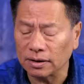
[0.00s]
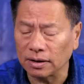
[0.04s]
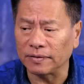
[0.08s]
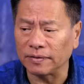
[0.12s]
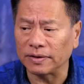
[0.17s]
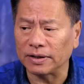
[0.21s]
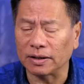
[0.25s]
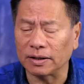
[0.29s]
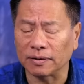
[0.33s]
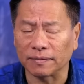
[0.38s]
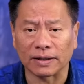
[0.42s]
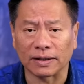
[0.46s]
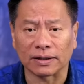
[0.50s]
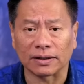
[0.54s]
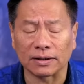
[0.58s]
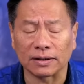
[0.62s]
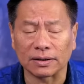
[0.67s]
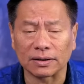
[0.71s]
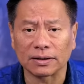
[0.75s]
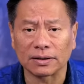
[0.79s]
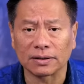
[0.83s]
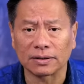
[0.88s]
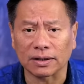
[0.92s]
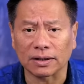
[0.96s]
let me think about
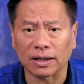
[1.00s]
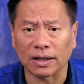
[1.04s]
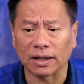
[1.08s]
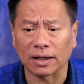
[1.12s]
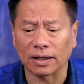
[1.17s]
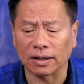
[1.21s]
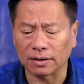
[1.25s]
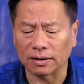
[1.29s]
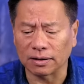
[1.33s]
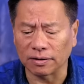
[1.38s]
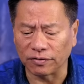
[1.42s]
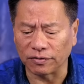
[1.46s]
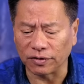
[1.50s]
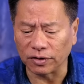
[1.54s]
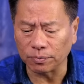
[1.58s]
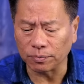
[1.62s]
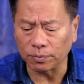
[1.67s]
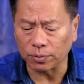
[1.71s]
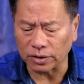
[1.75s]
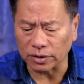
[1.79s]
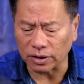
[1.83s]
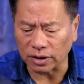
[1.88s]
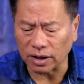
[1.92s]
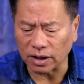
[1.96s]
this. Okay, the
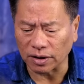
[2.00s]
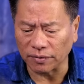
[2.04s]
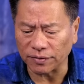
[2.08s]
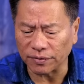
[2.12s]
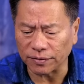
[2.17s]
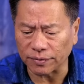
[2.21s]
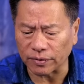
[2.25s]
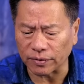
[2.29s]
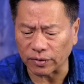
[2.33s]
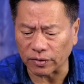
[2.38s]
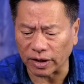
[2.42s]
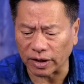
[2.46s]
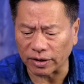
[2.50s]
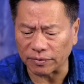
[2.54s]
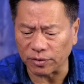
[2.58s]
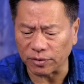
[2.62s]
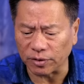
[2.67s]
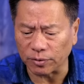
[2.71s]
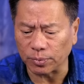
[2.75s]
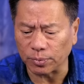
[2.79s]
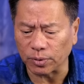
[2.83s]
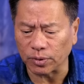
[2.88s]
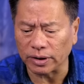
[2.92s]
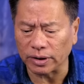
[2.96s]
viewpoint, they're coming from the right
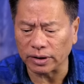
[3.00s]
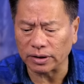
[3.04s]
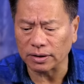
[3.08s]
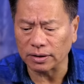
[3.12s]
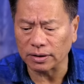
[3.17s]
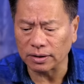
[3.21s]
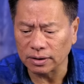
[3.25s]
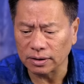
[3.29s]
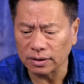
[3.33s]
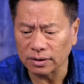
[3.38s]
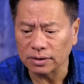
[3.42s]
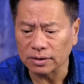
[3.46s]
viewpoint.